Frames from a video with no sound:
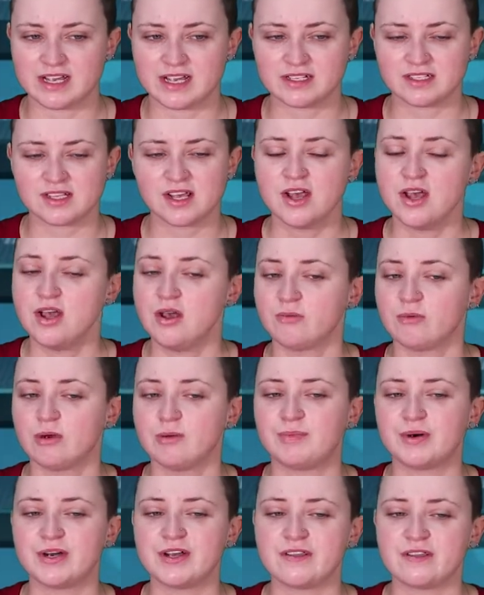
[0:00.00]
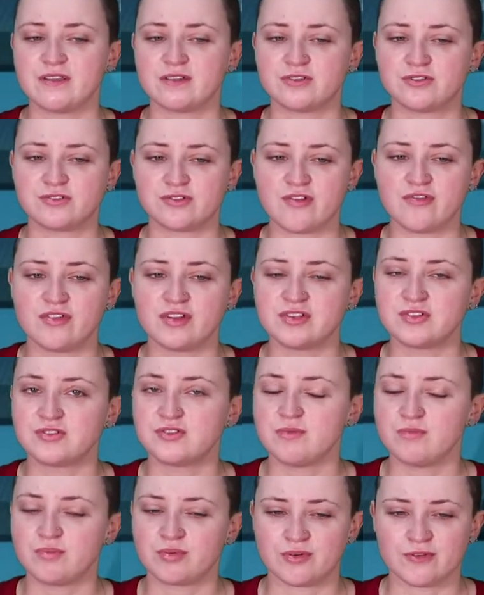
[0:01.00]
date, were both driven
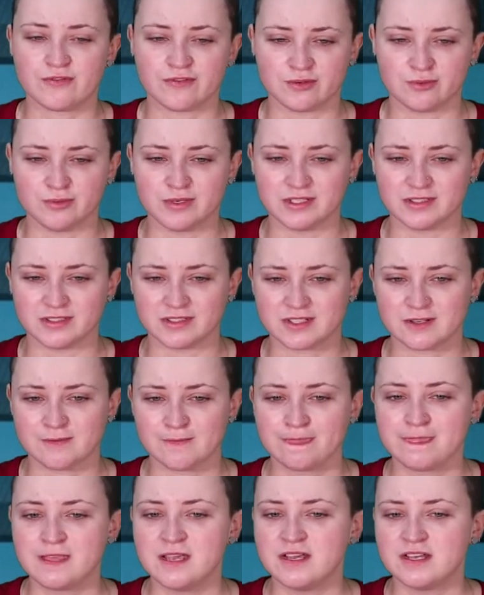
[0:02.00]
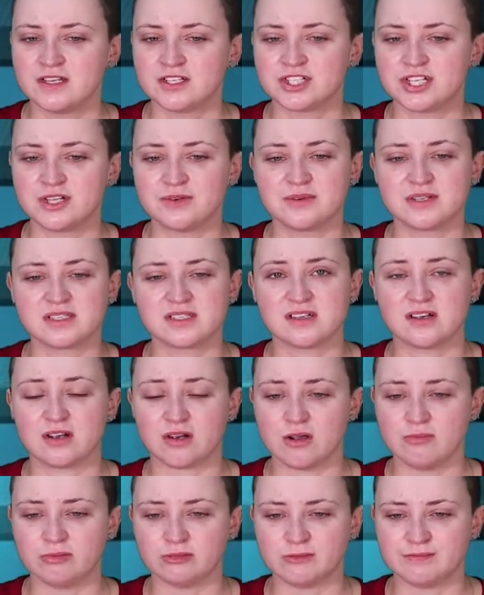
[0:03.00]
to improve the world. She was a
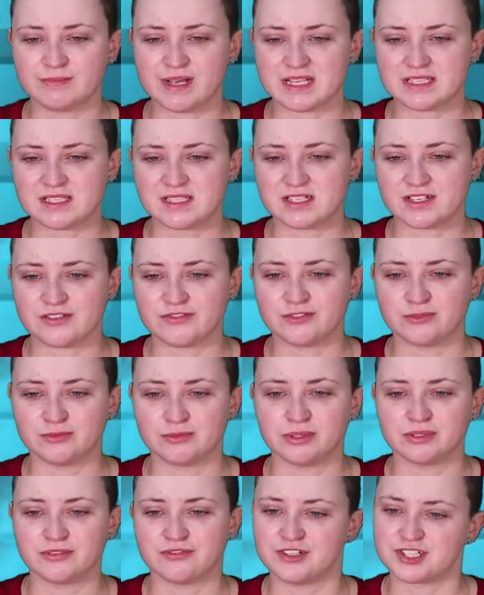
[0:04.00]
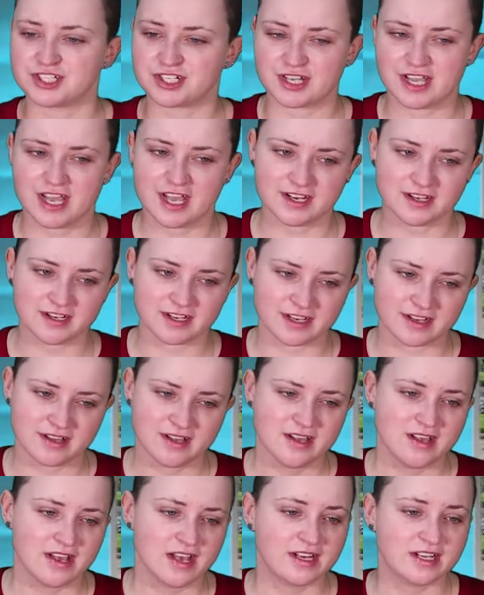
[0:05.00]
global ambassador for World Vision Canada
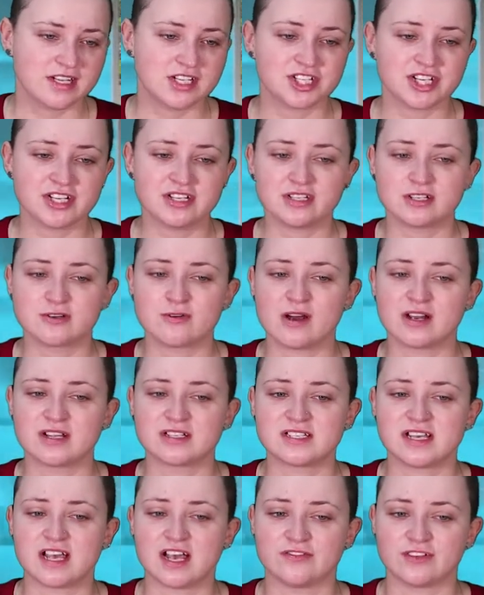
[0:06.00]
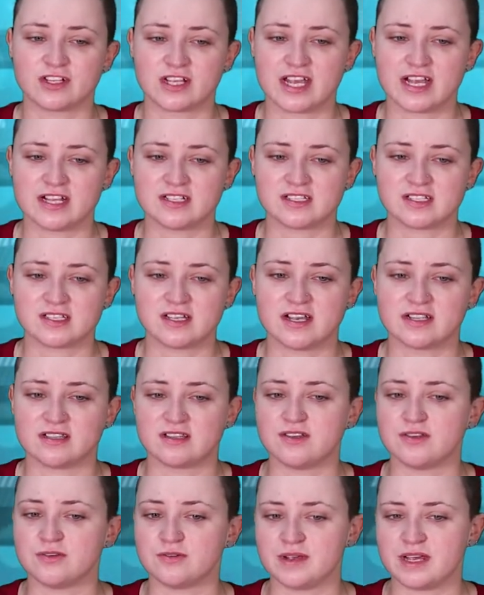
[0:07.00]
and a gender equality advocate at
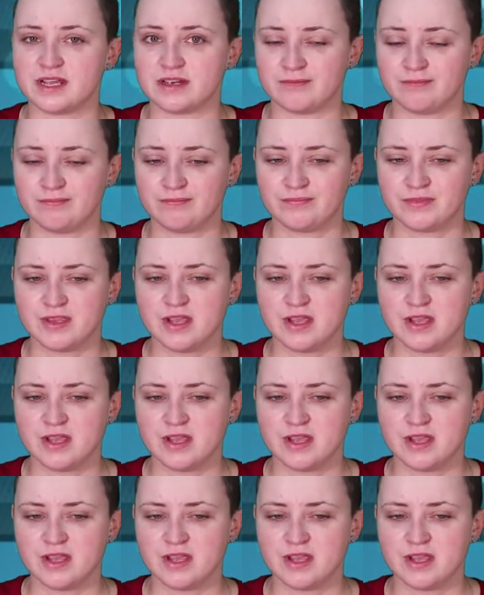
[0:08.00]
the UN.